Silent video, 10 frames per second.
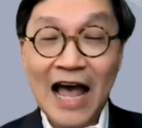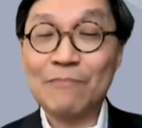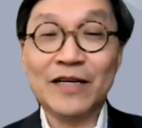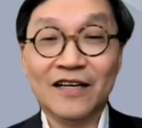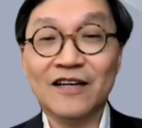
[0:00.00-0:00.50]

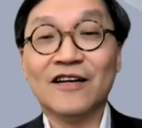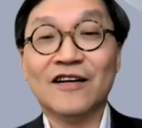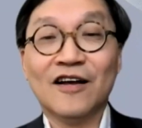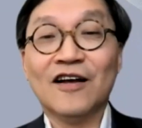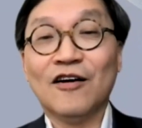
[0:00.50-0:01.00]
happy?
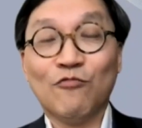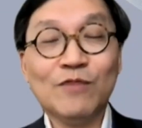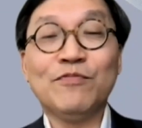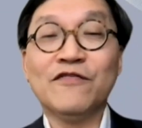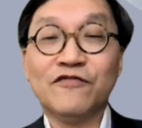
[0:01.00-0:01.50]

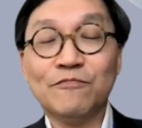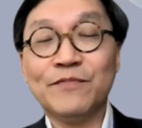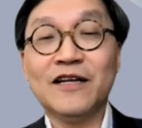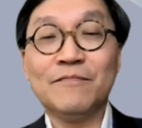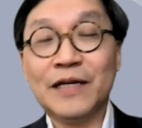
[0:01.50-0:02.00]
1.4
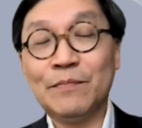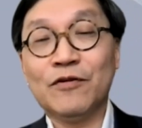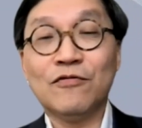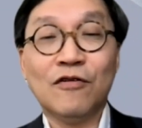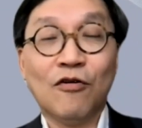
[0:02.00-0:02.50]
billion people,